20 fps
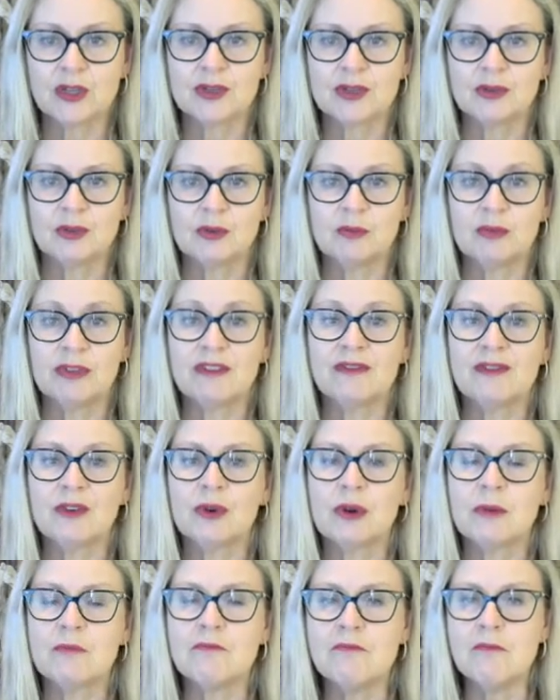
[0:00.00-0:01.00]
to be
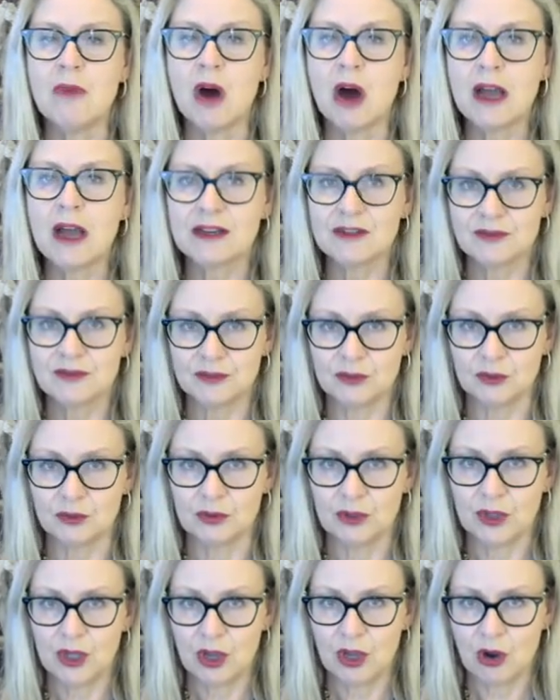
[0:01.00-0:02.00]
very mindful